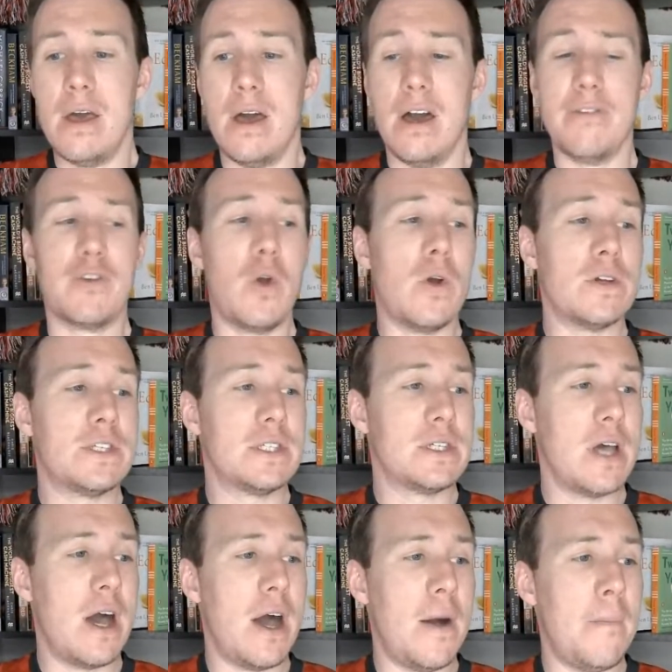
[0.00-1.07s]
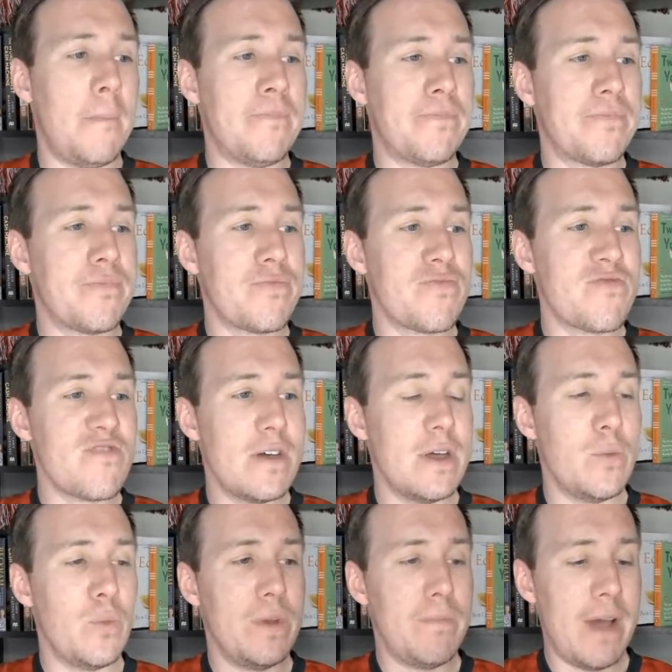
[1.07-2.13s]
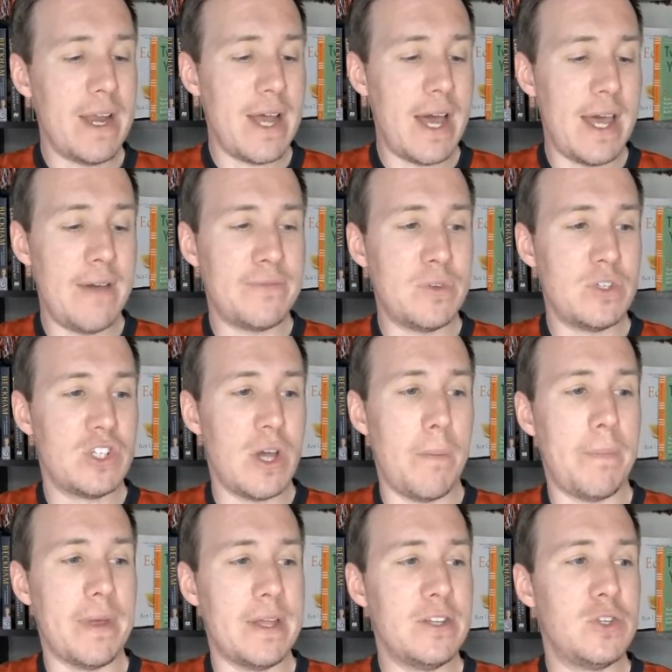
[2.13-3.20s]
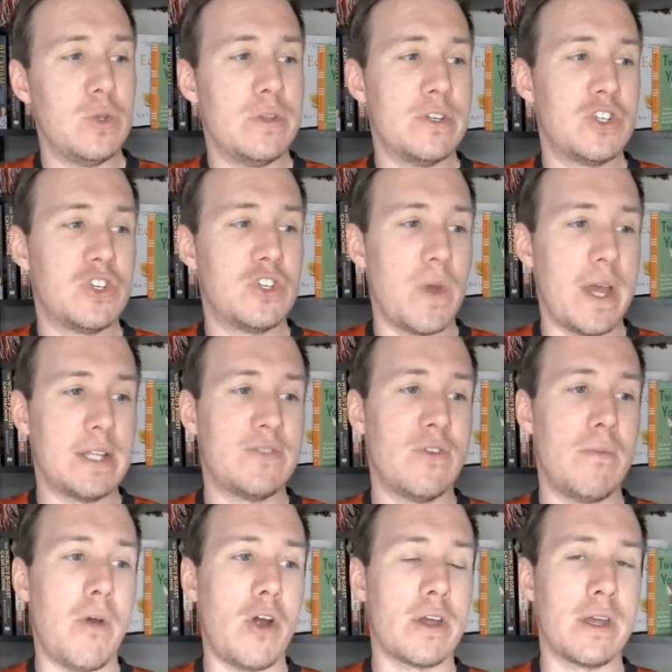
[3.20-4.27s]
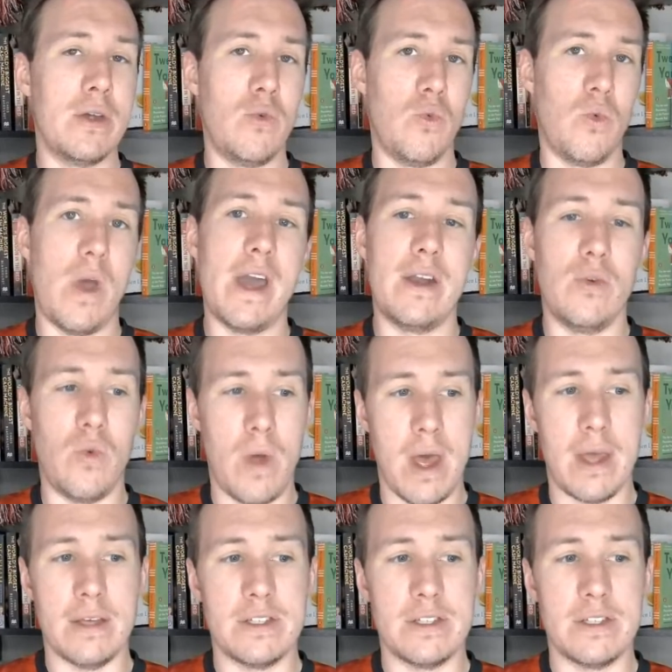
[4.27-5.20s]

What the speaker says: of course, we might not have to jump into the transfer market right away.